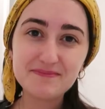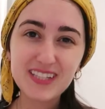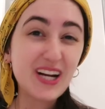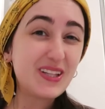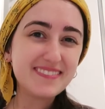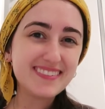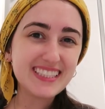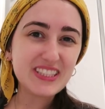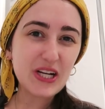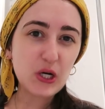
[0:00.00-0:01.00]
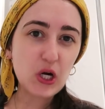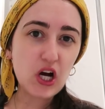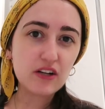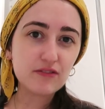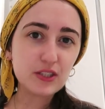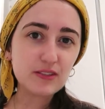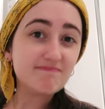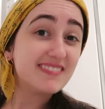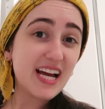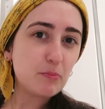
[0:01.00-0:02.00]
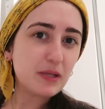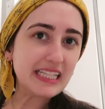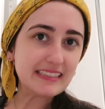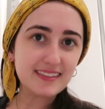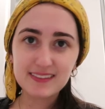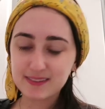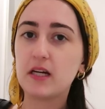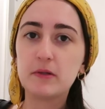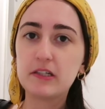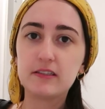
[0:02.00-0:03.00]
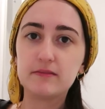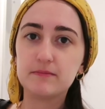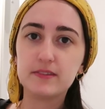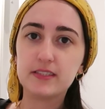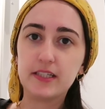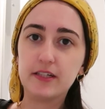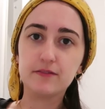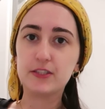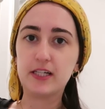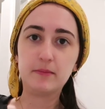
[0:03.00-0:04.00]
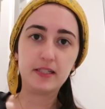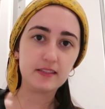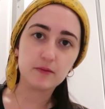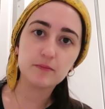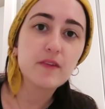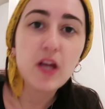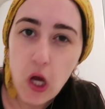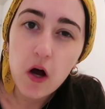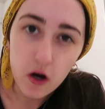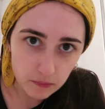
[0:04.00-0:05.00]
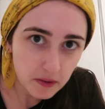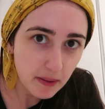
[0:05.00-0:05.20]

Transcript: Gonna leave this sucker on for 10 minutes. I'm not gonna sit here for 10 minutes. I'll be